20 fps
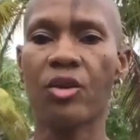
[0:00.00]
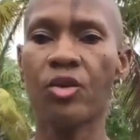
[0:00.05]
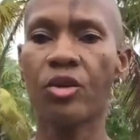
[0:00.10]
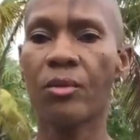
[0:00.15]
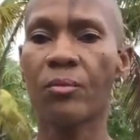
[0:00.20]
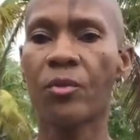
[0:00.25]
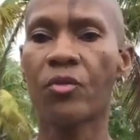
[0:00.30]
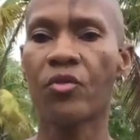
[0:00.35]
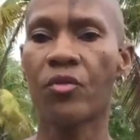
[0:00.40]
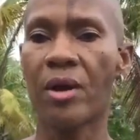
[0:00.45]
You
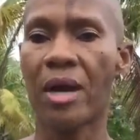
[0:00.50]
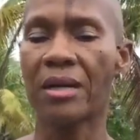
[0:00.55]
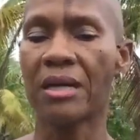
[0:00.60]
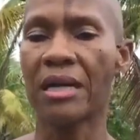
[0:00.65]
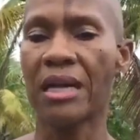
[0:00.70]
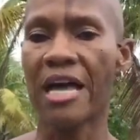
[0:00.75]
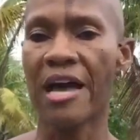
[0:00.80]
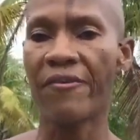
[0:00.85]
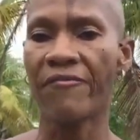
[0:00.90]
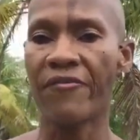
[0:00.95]
can move around a
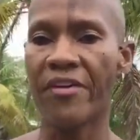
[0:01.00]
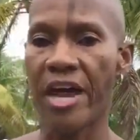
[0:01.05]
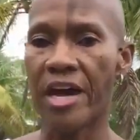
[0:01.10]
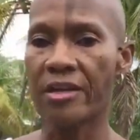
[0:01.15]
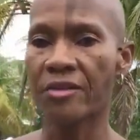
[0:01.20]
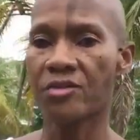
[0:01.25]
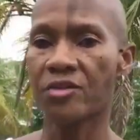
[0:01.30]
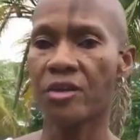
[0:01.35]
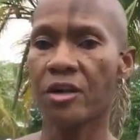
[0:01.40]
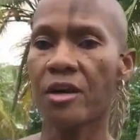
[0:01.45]
lot
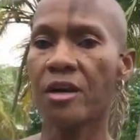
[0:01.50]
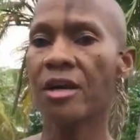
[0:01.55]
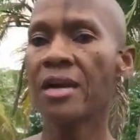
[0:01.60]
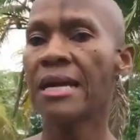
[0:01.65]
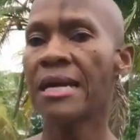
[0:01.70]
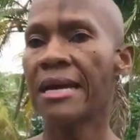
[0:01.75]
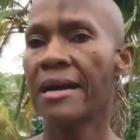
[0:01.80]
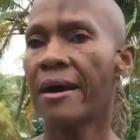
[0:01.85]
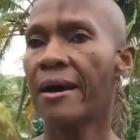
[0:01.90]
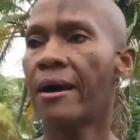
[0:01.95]
faster
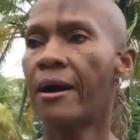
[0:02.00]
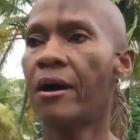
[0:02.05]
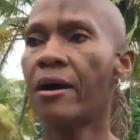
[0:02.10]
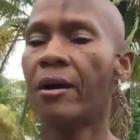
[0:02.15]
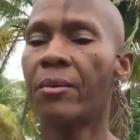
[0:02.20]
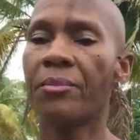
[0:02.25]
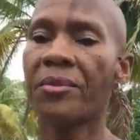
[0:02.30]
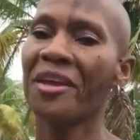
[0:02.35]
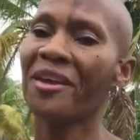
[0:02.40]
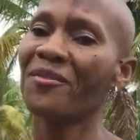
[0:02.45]

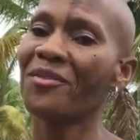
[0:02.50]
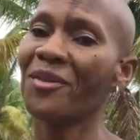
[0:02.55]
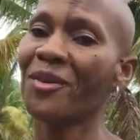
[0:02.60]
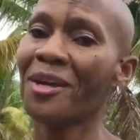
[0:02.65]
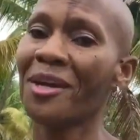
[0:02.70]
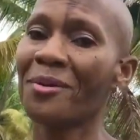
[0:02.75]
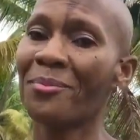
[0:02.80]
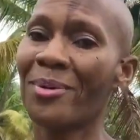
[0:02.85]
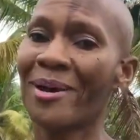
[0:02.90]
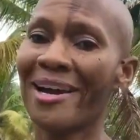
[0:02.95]
if you
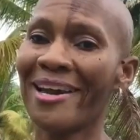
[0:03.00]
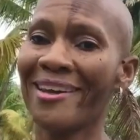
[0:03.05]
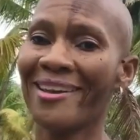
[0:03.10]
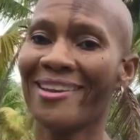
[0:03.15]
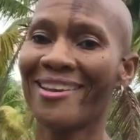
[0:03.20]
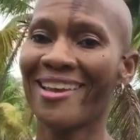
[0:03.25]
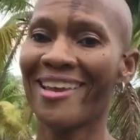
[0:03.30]
get a bike,